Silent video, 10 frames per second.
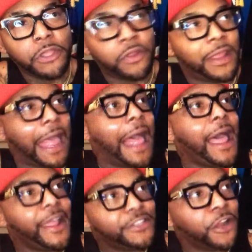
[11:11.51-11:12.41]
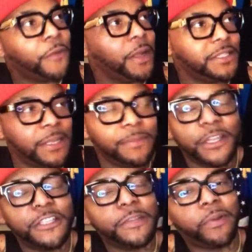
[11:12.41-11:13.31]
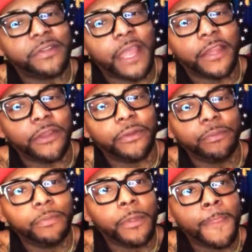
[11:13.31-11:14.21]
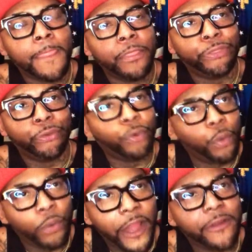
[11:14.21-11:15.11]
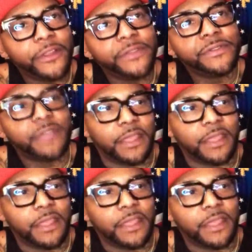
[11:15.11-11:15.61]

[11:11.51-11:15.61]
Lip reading: Your guides are attempting to protect you through awareness.